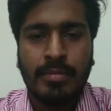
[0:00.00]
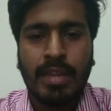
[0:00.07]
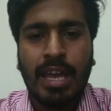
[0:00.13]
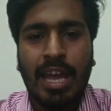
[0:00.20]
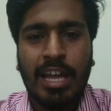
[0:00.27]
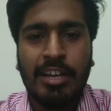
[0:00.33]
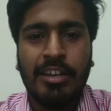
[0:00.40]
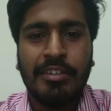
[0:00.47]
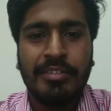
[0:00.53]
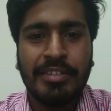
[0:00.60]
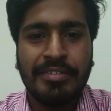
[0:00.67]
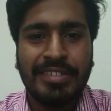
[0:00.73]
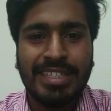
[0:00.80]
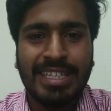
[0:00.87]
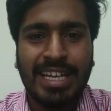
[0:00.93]
Hello
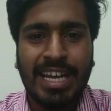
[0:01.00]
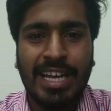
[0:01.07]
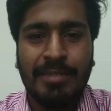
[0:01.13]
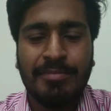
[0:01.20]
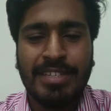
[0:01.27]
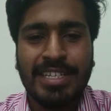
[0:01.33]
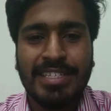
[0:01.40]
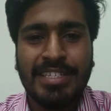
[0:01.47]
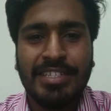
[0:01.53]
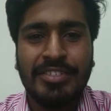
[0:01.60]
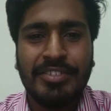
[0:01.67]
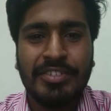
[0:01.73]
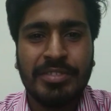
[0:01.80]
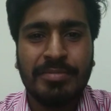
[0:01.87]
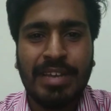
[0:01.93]
everyone, I am Justin
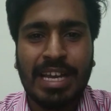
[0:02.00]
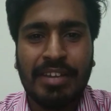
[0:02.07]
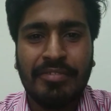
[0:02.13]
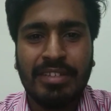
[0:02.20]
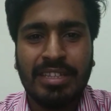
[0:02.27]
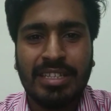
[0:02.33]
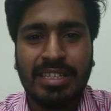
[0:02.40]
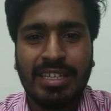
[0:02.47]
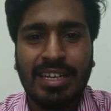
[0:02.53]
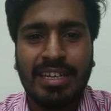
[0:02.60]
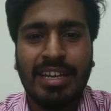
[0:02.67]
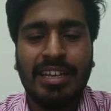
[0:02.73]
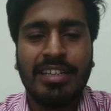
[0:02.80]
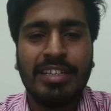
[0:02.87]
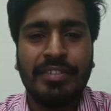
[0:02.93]
Jose back with yet
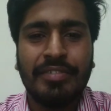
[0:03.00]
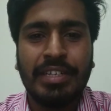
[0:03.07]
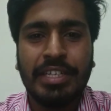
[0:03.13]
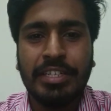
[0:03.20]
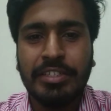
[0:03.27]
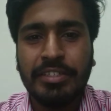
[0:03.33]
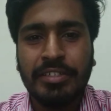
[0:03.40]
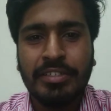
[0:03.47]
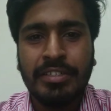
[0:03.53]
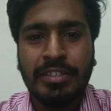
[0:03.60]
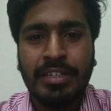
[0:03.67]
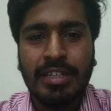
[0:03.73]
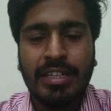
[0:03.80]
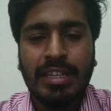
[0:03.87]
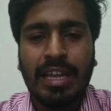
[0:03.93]
another video.
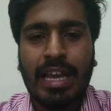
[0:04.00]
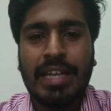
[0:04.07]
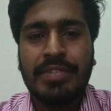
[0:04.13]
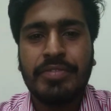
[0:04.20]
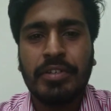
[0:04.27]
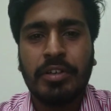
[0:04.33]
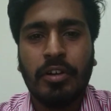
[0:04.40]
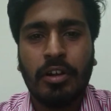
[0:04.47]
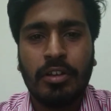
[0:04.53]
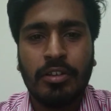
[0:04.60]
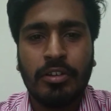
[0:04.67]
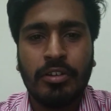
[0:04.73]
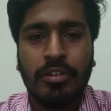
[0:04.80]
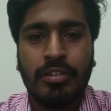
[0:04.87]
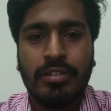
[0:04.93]
Thanks for all
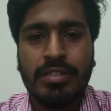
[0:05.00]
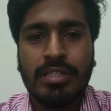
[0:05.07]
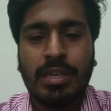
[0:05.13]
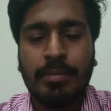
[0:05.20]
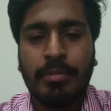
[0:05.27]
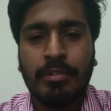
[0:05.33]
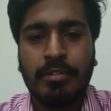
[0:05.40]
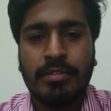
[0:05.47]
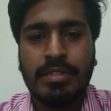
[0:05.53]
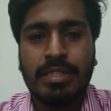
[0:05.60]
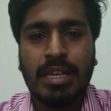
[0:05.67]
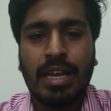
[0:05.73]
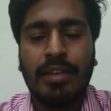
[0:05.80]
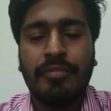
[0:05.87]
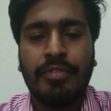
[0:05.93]
your supports
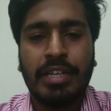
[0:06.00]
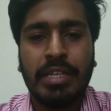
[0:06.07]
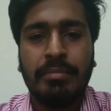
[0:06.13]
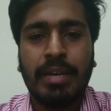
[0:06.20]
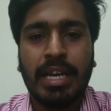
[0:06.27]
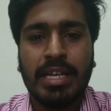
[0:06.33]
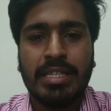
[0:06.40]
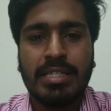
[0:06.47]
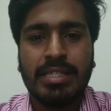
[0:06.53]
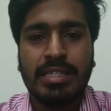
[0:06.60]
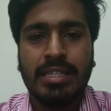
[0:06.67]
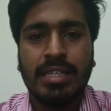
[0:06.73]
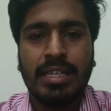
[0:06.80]
and feedbacks.